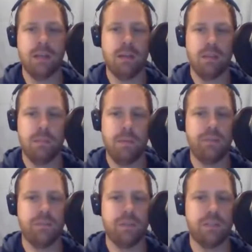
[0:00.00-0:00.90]
The
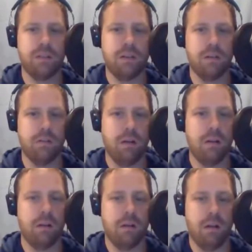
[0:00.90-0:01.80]
Patriots are
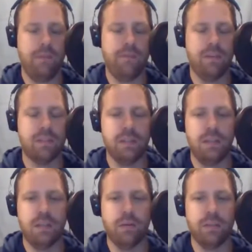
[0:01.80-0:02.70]

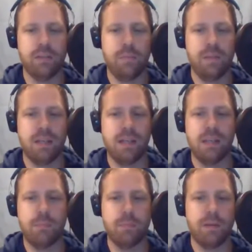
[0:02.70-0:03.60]
obviously going to be
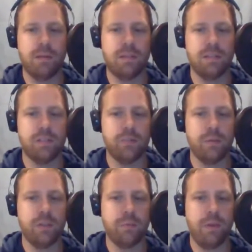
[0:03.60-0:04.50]
tight-lipped about this
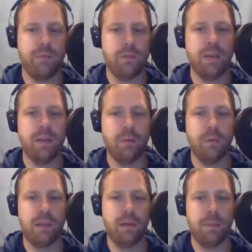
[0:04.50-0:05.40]
situation. We have no
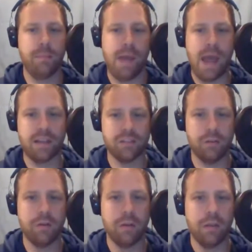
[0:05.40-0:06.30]
idea when he'll be
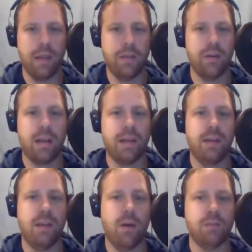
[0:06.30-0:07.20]
back. And you're not
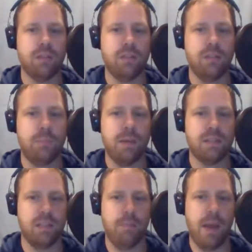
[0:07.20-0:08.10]
going to know until he's
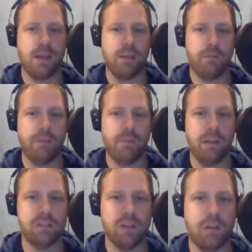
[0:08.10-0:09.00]
basically back on the
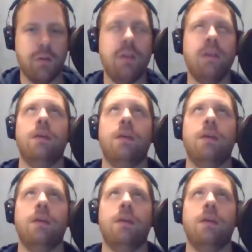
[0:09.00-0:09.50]
field. So,